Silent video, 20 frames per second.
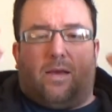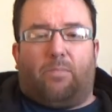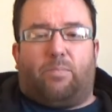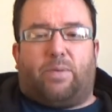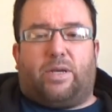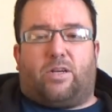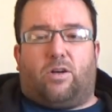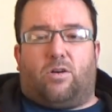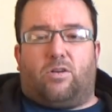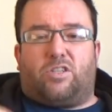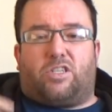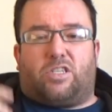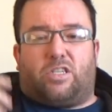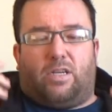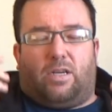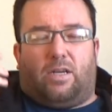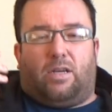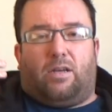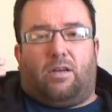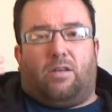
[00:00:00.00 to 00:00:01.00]

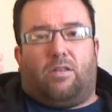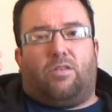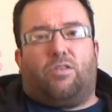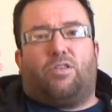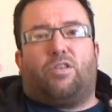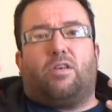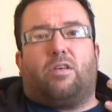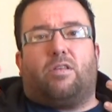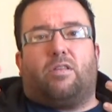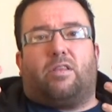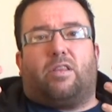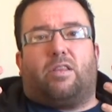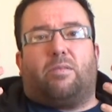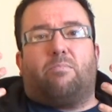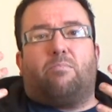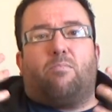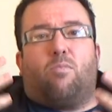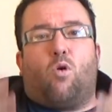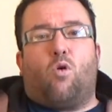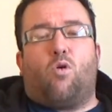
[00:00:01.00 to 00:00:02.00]
because the
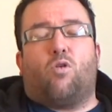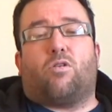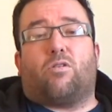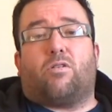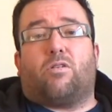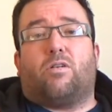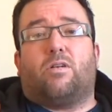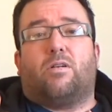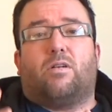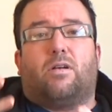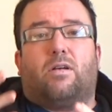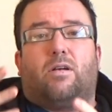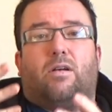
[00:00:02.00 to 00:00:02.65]
more